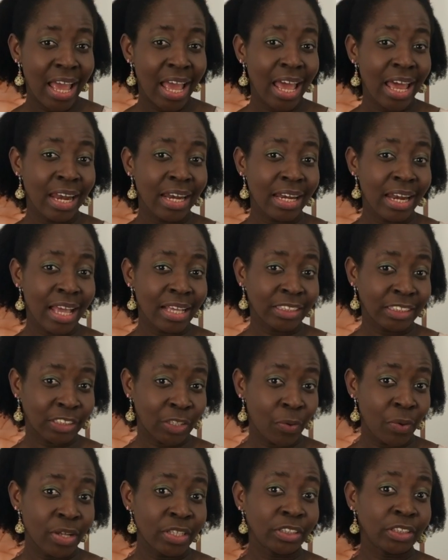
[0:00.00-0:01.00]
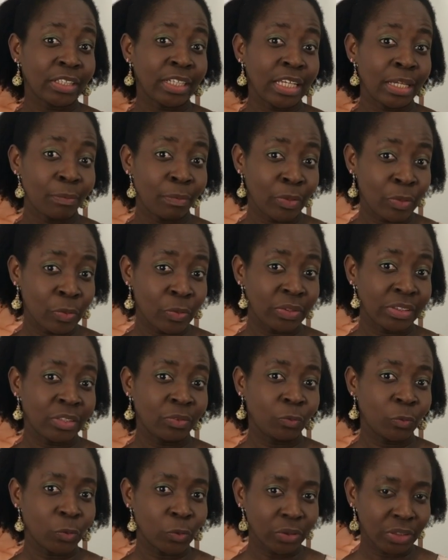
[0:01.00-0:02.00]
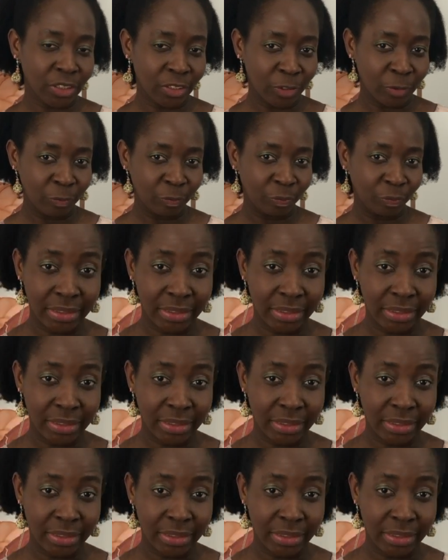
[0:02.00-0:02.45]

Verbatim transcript: and it's going to keep losing water.